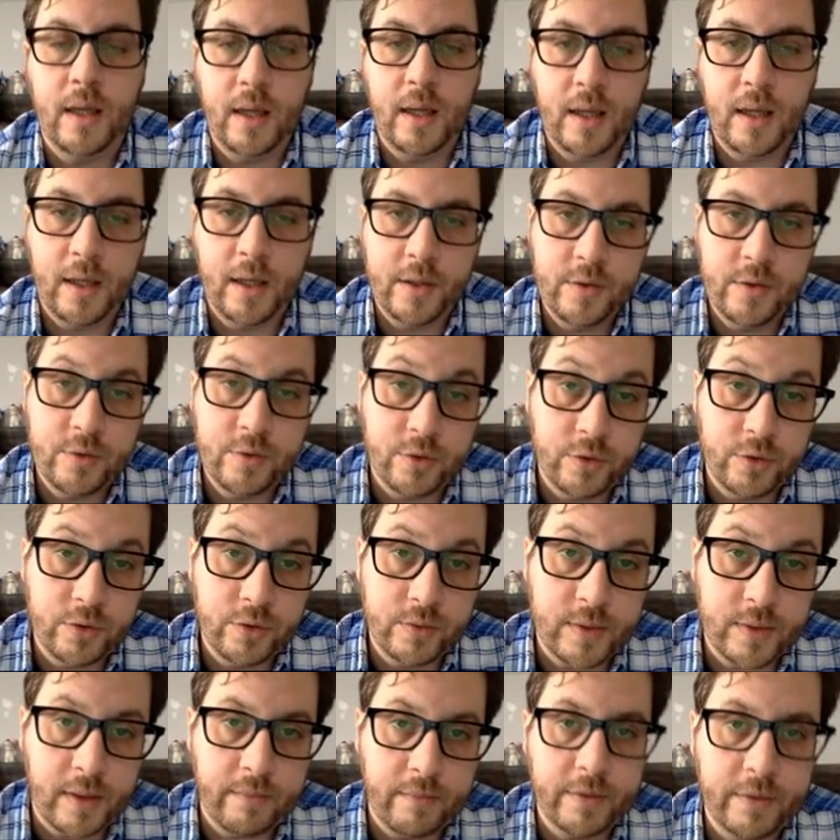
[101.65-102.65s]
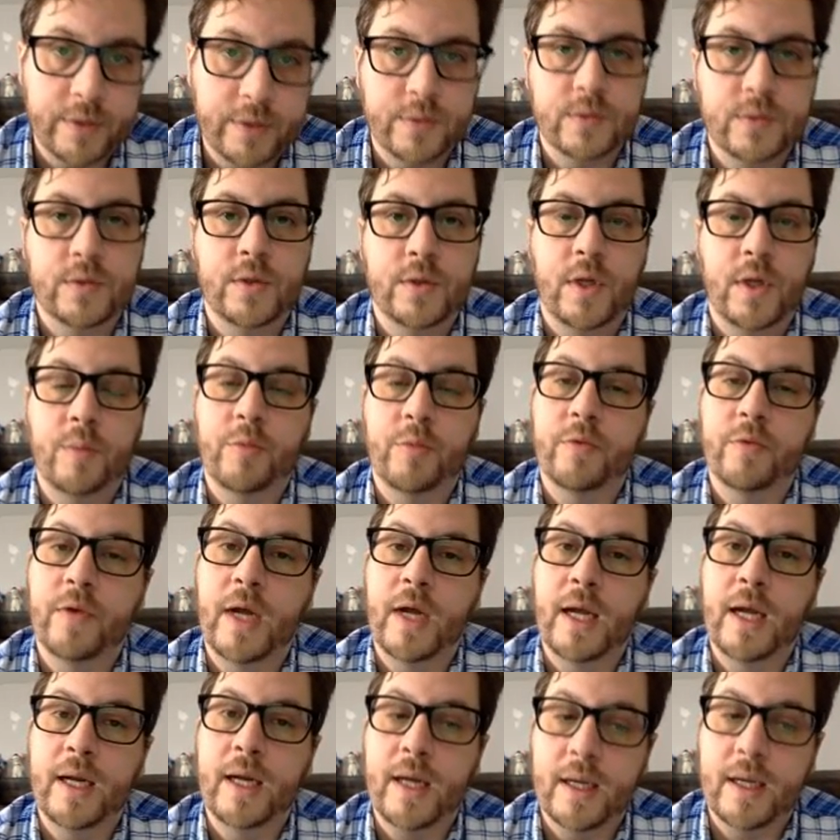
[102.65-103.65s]
You should use evidence and
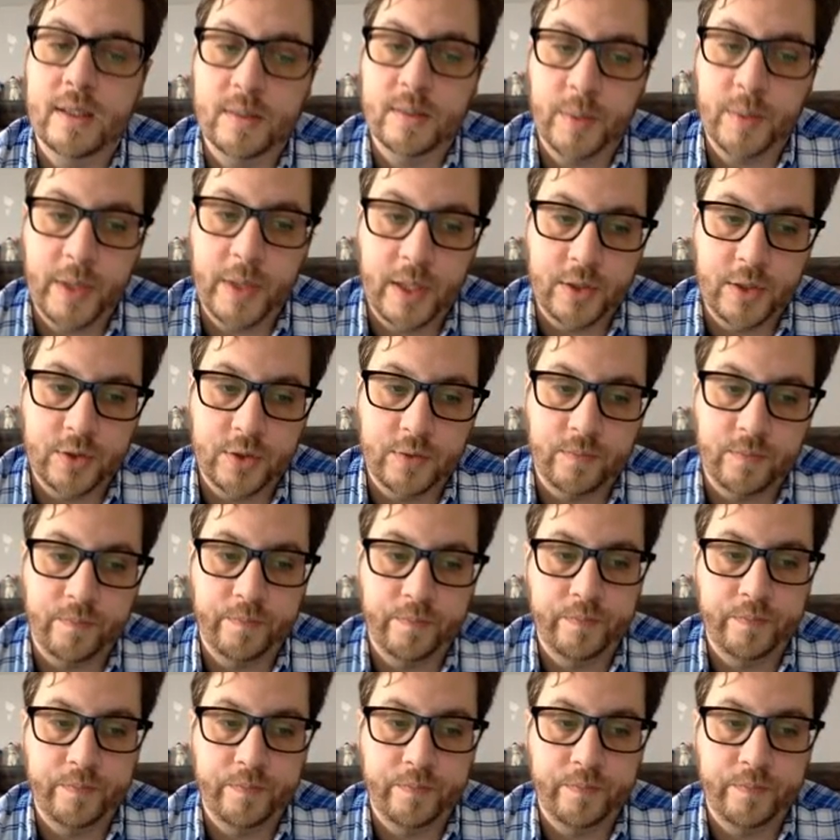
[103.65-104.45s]
provide explanation.